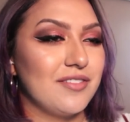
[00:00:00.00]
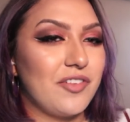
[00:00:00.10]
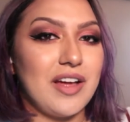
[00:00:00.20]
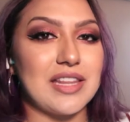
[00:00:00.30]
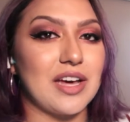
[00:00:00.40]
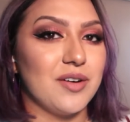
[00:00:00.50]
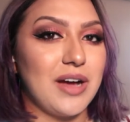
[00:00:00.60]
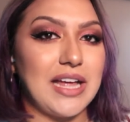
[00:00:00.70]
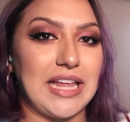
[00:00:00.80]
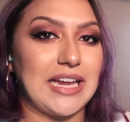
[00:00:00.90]
Fun though.
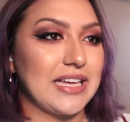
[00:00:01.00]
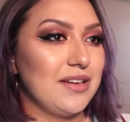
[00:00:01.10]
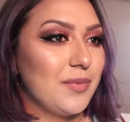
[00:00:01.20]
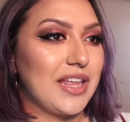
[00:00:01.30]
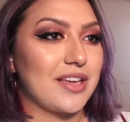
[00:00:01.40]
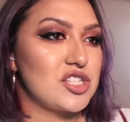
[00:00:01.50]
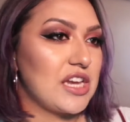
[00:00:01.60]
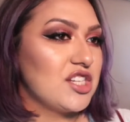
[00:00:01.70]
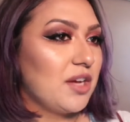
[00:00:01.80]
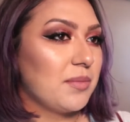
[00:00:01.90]
I like it. We like a
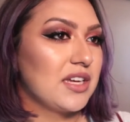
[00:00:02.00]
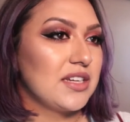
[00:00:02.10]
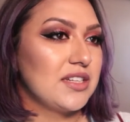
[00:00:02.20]
change up.